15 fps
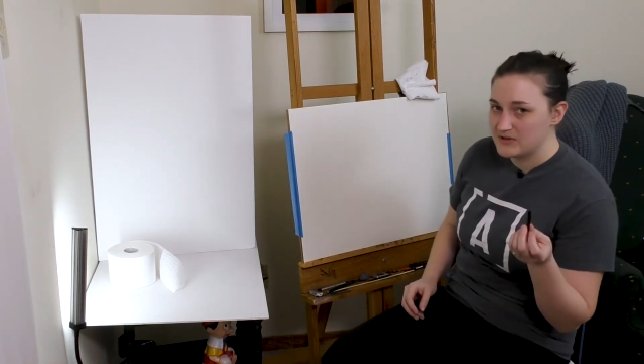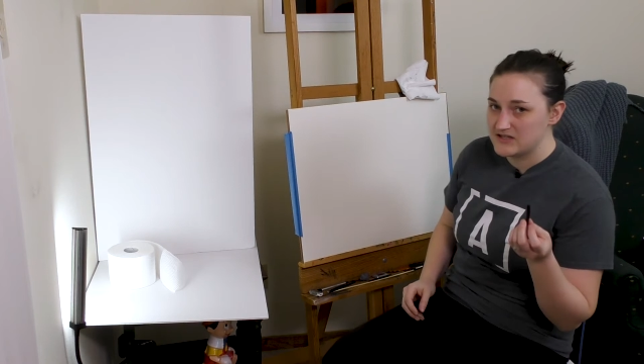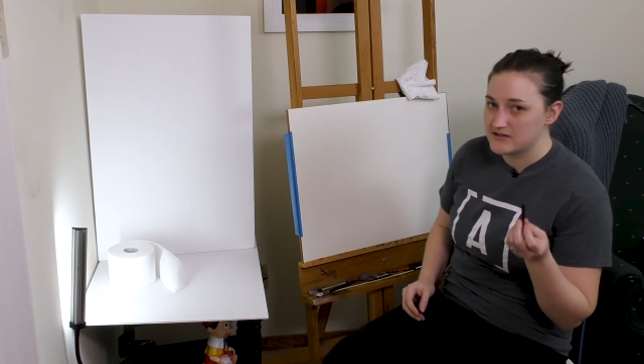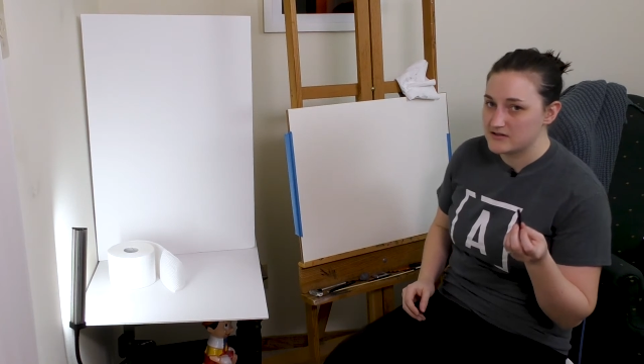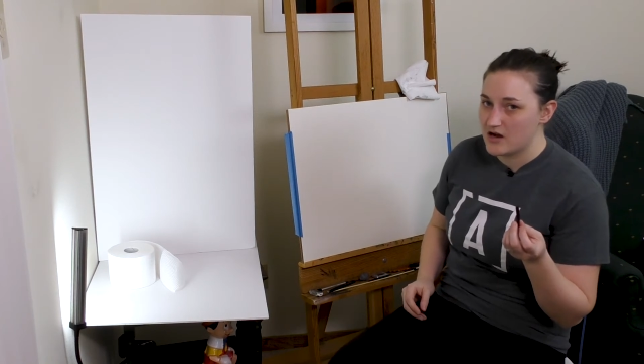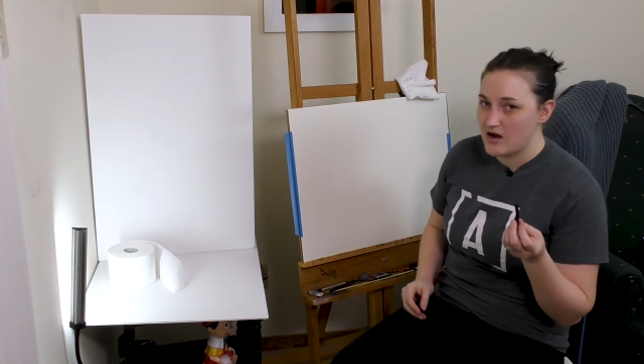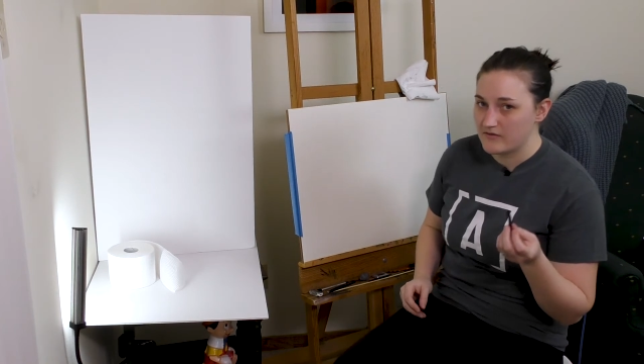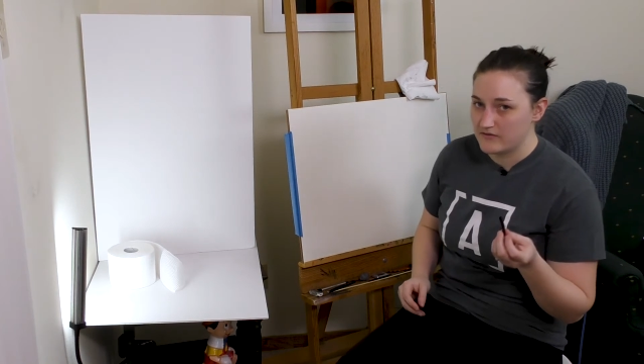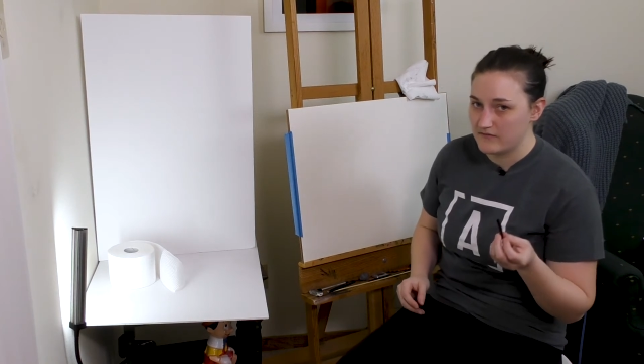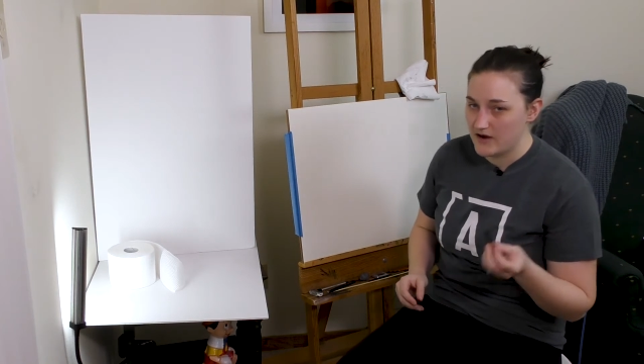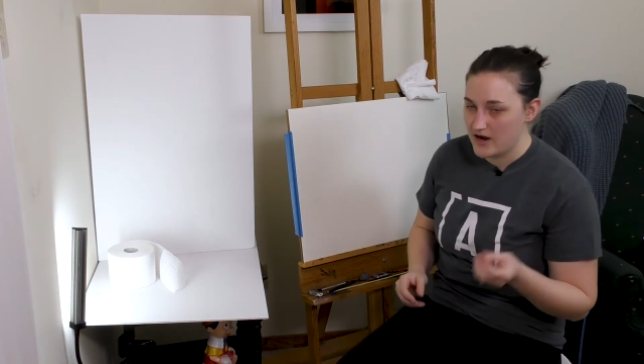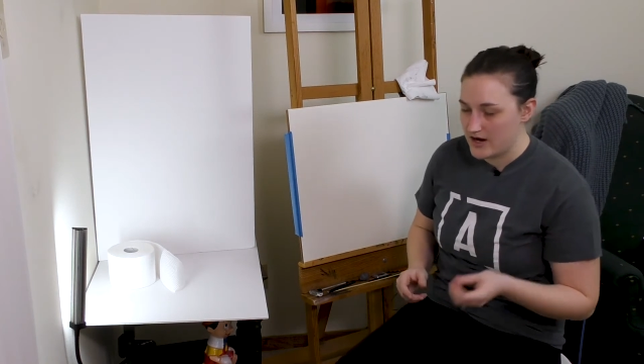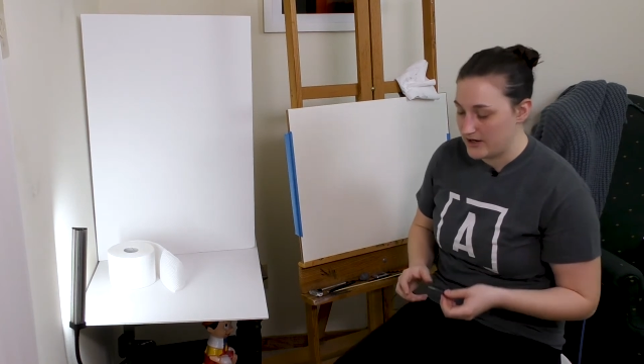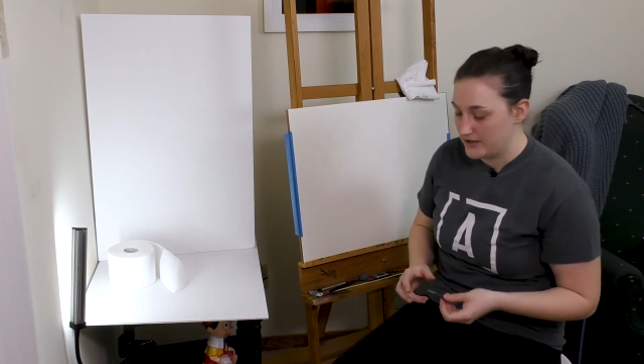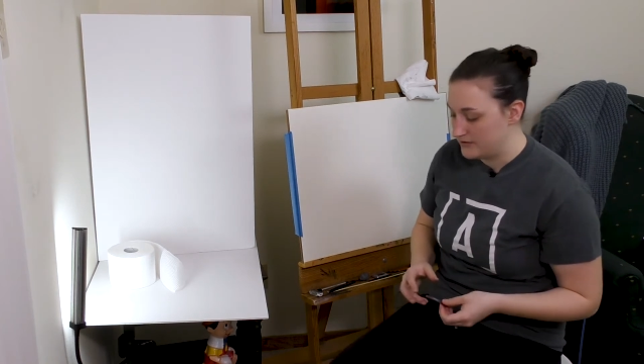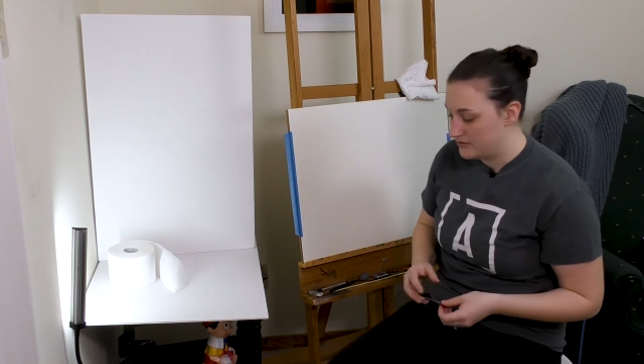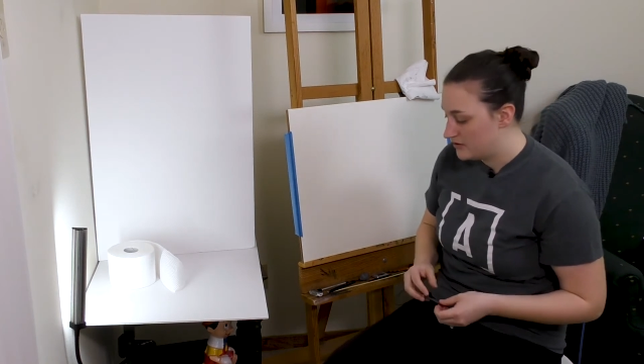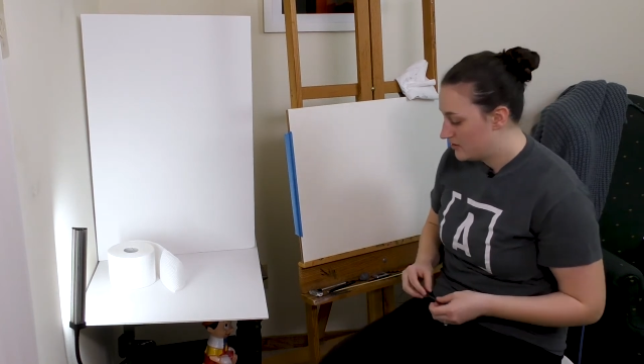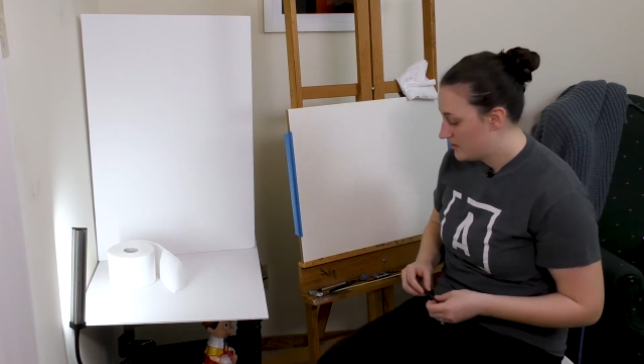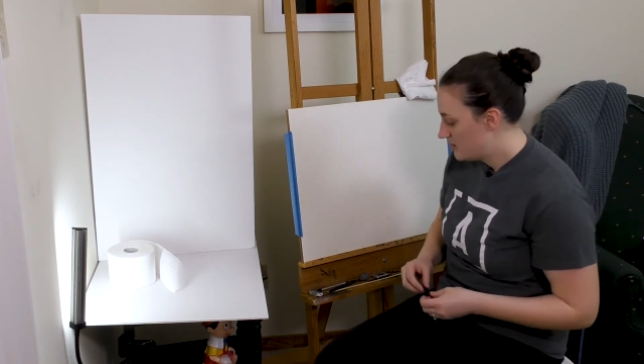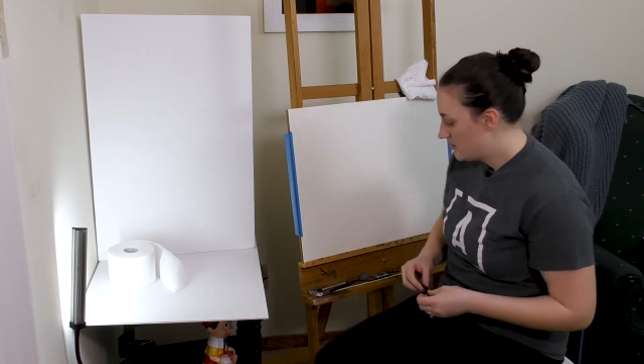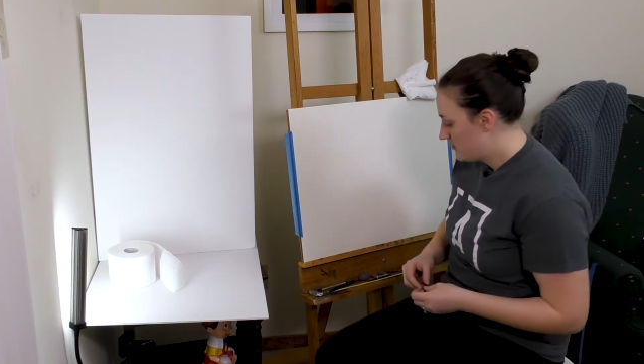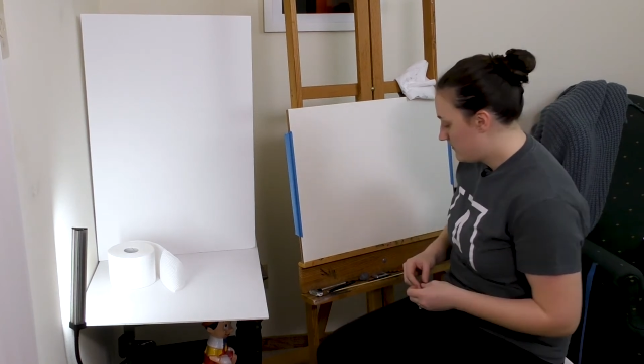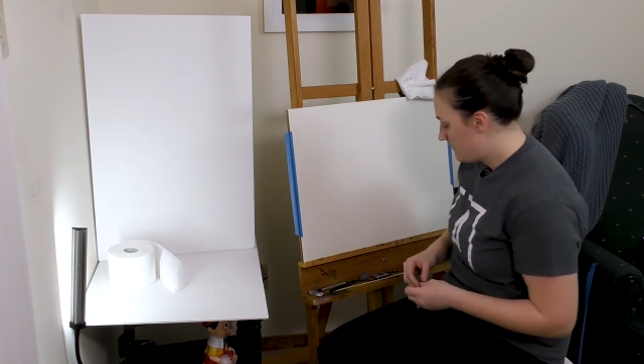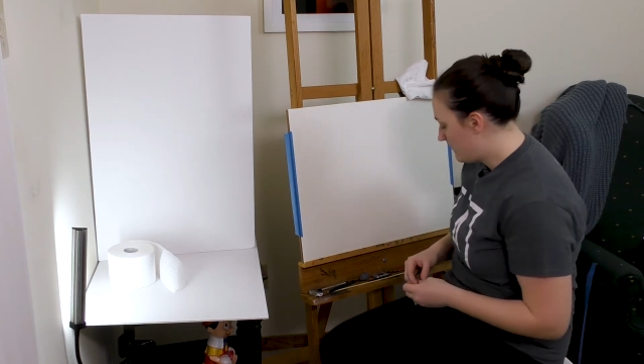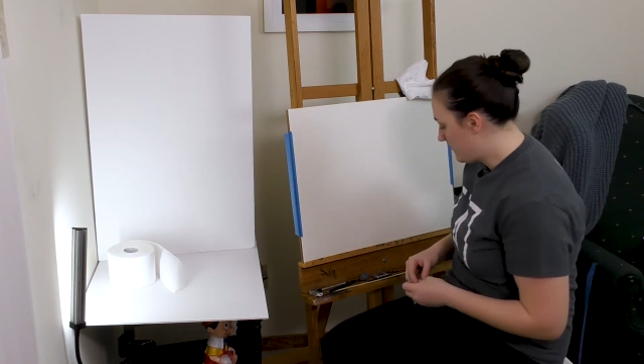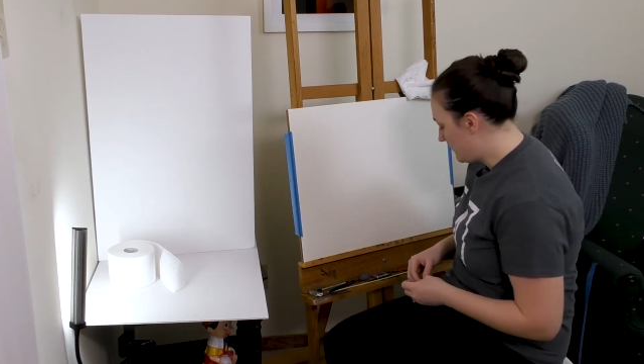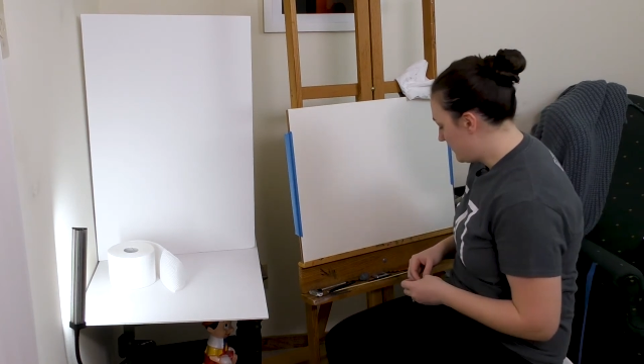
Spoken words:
soft vine. For